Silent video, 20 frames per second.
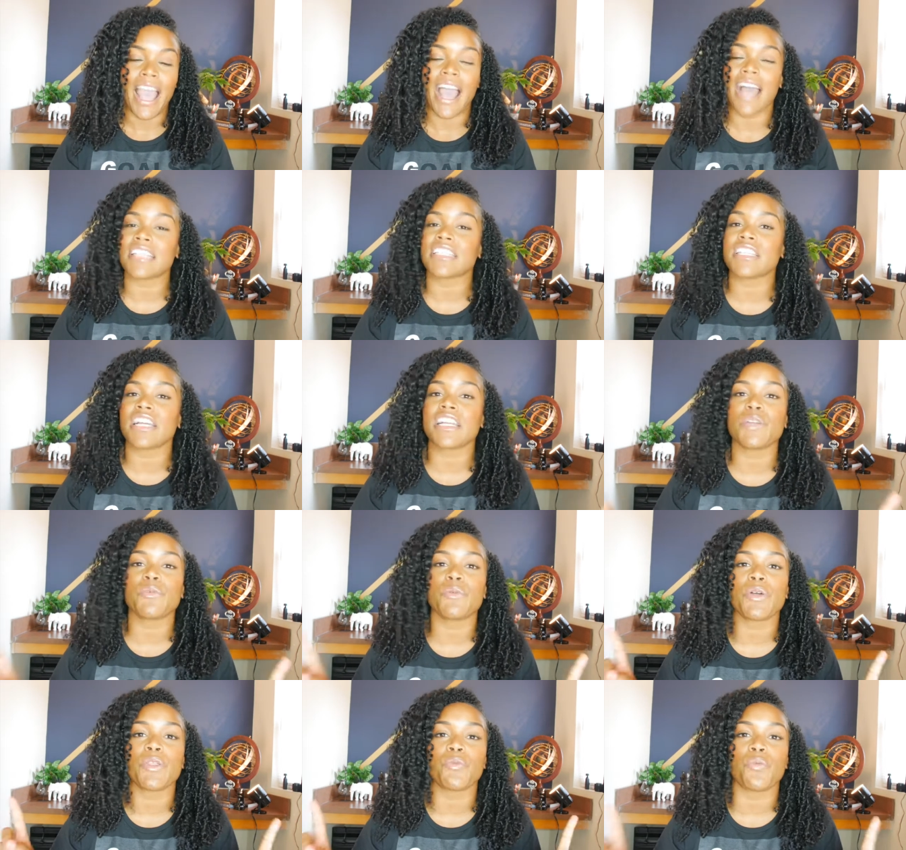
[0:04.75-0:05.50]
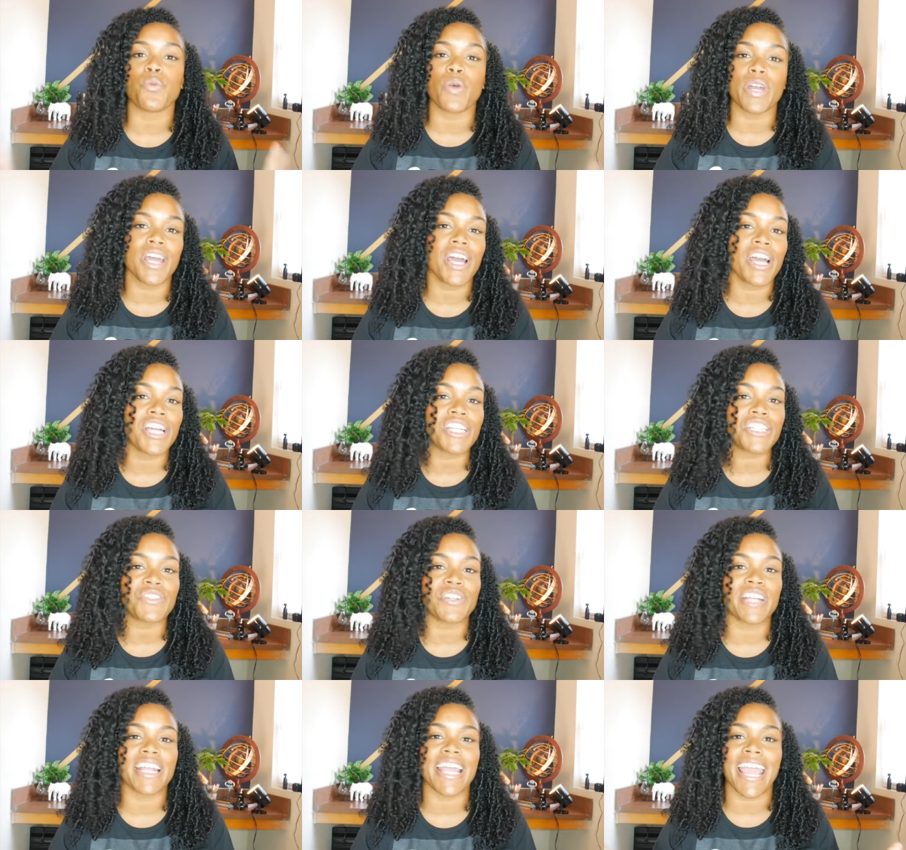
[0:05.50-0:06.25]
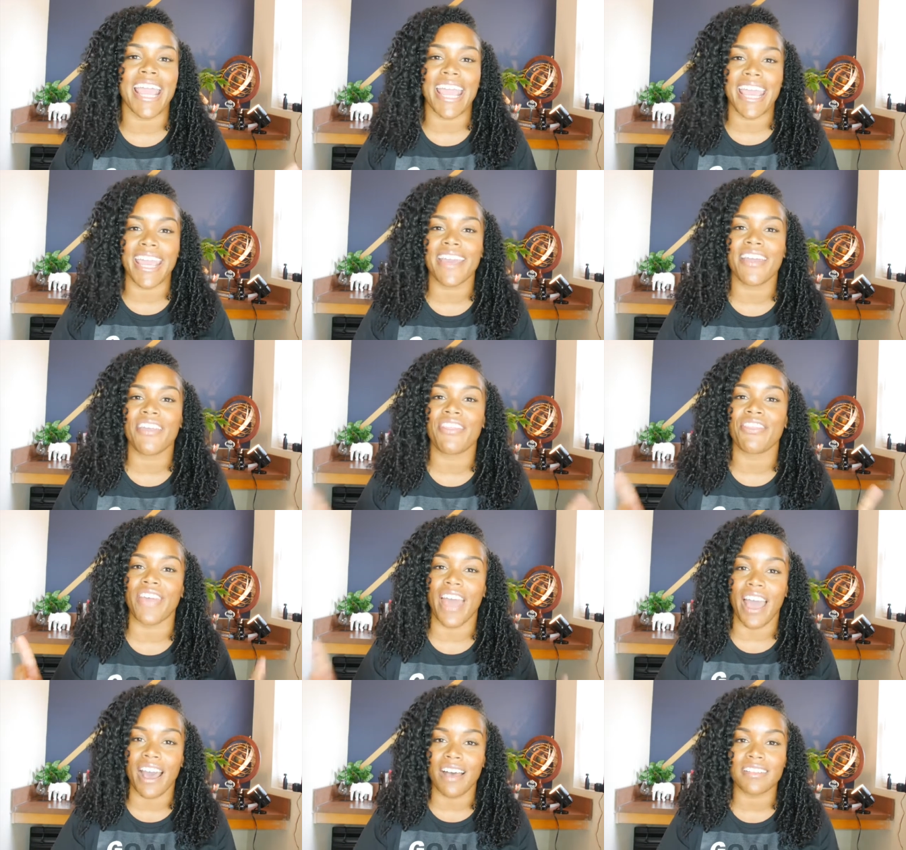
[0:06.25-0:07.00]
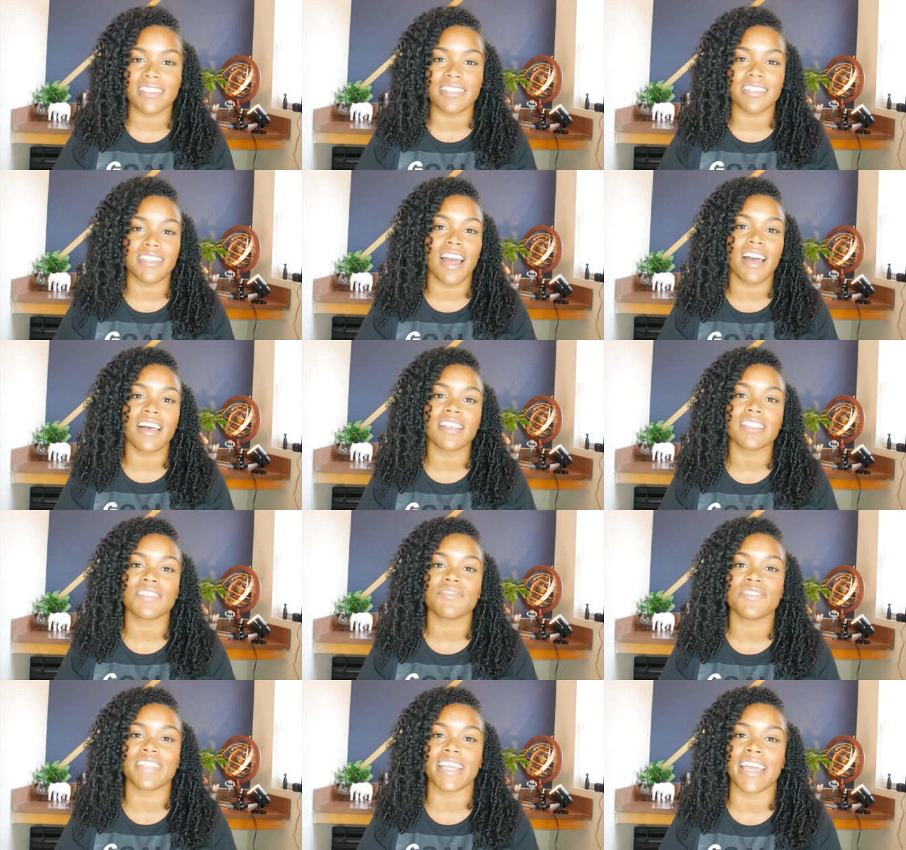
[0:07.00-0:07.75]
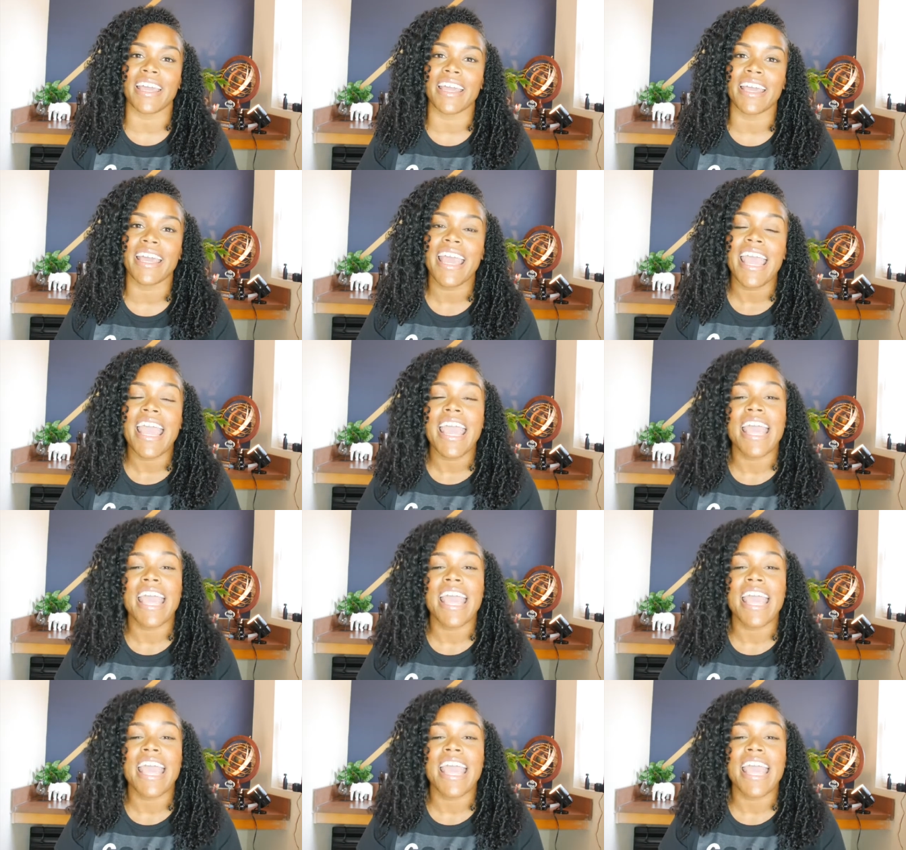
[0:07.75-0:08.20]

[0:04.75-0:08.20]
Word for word: I started with $108,000 of debt